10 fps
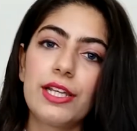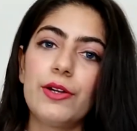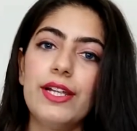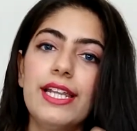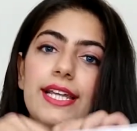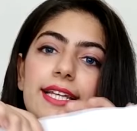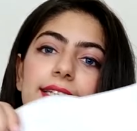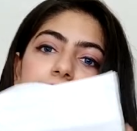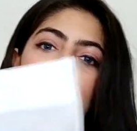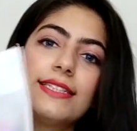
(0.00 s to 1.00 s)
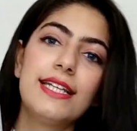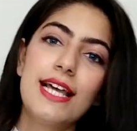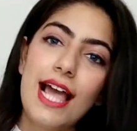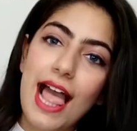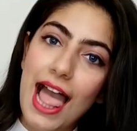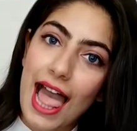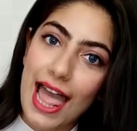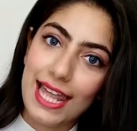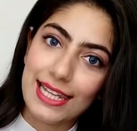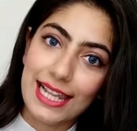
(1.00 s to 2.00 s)
here it is,
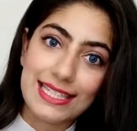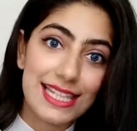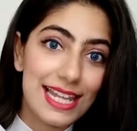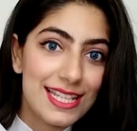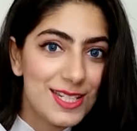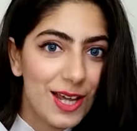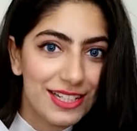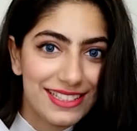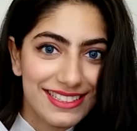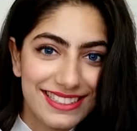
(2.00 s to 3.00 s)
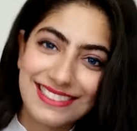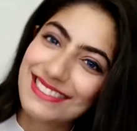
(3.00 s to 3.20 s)
and let's get started.